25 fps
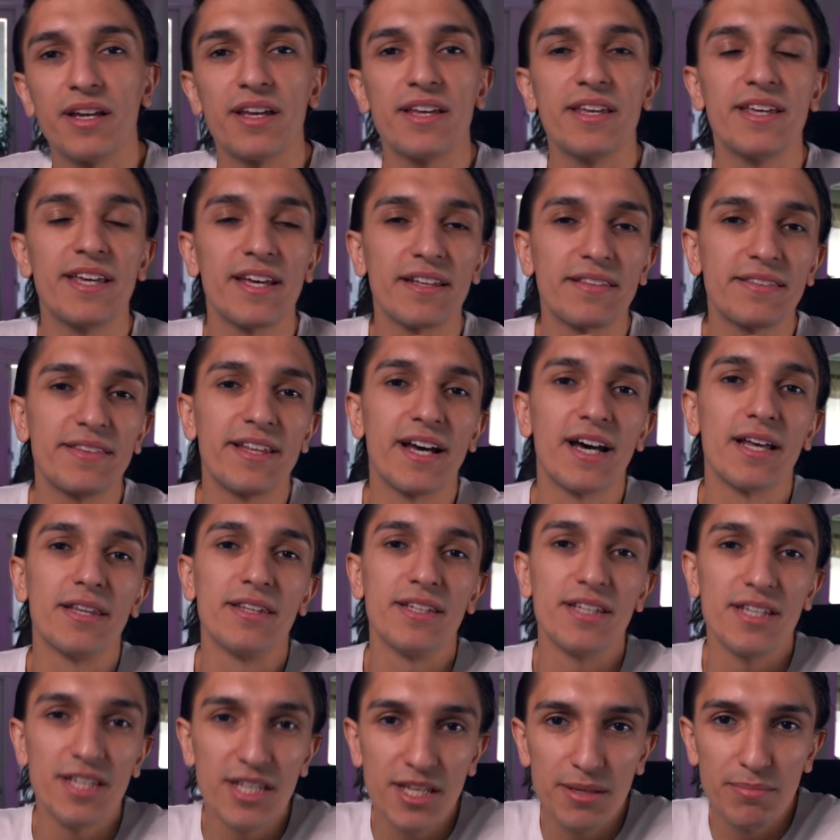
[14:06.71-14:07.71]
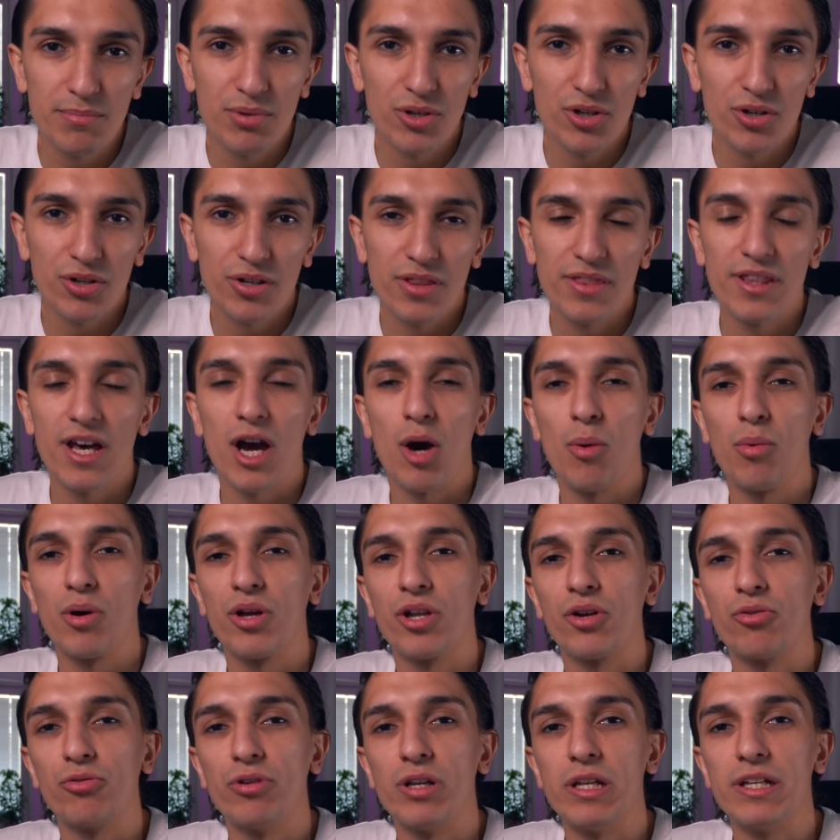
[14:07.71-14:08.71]
get that ebook that I'm
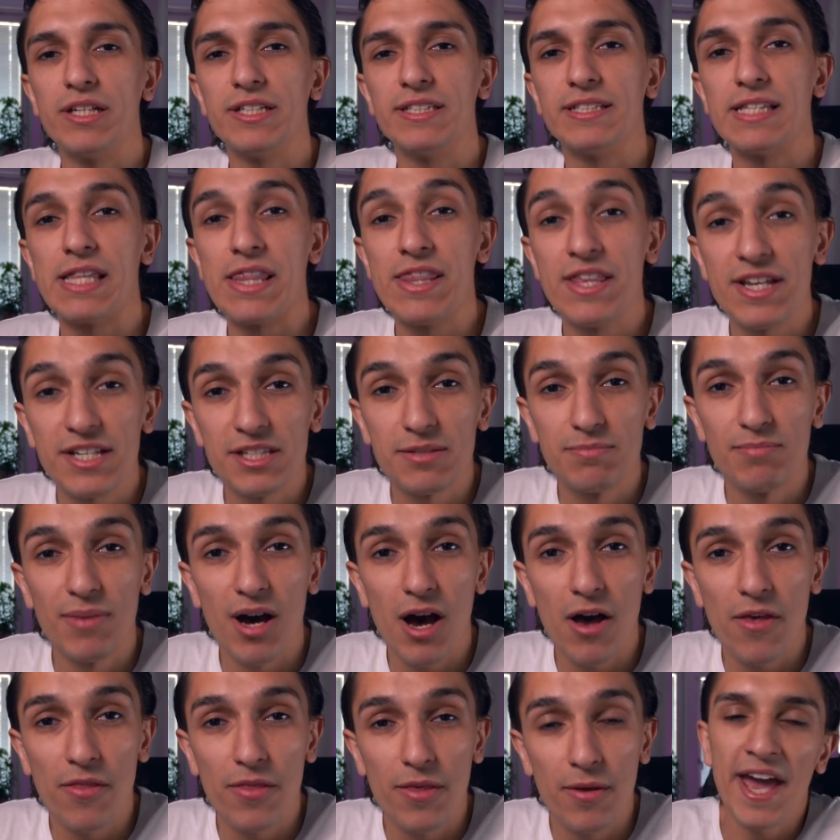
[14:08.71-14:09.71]
gonna release this month,